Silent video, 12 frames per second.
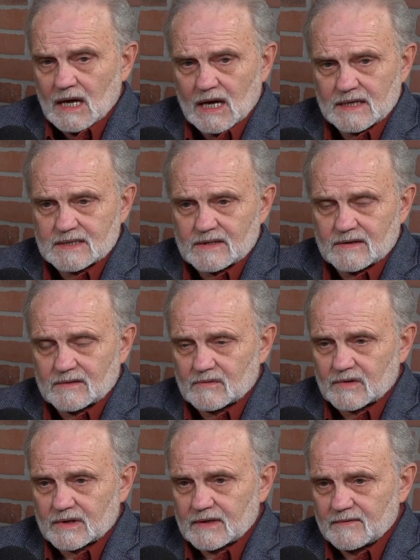I started
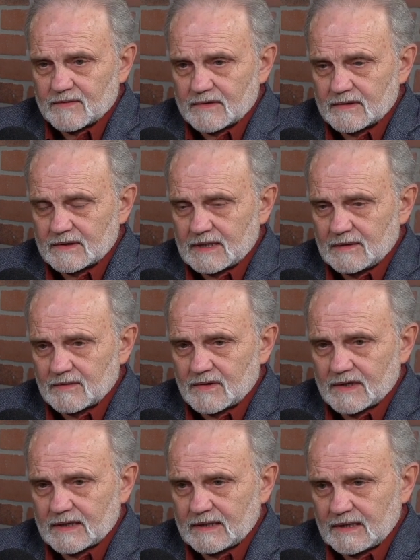working for
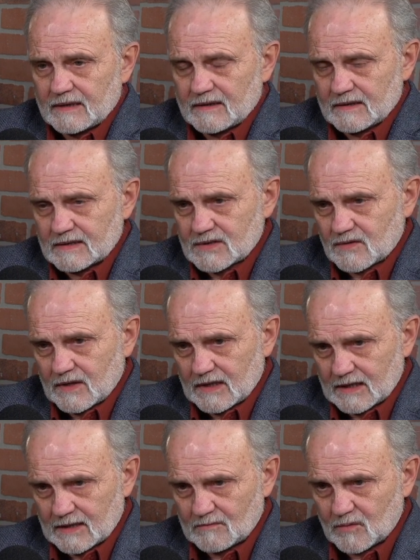Democratic candidates, trying
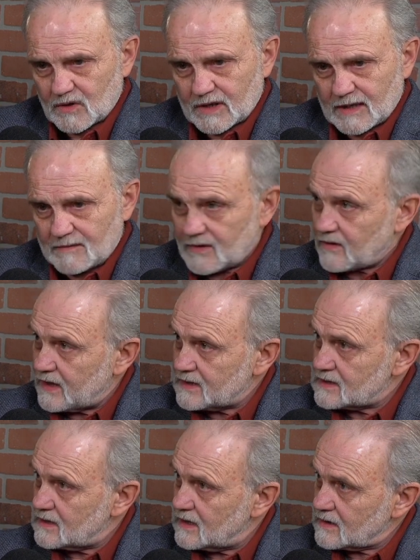to get more
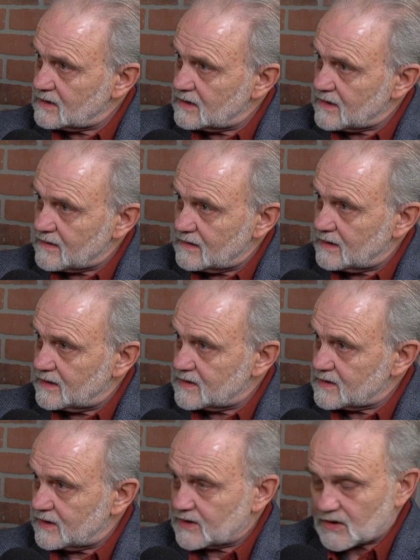Democrats elected to the
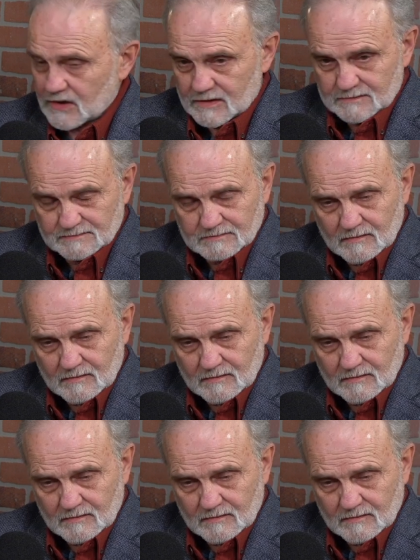legislature.